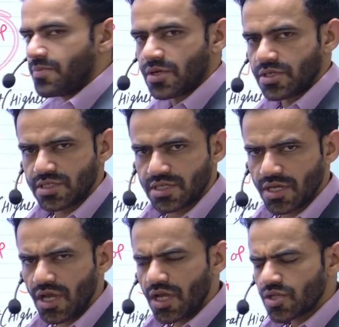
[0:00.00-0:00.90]
So
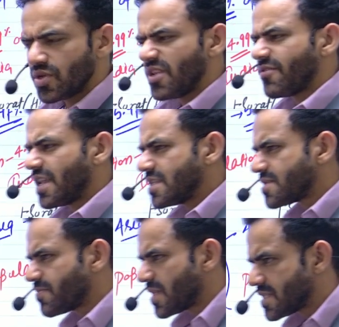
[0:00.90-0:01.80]
in a very
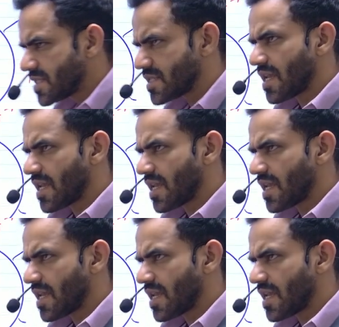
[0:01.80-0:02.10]
simple sense,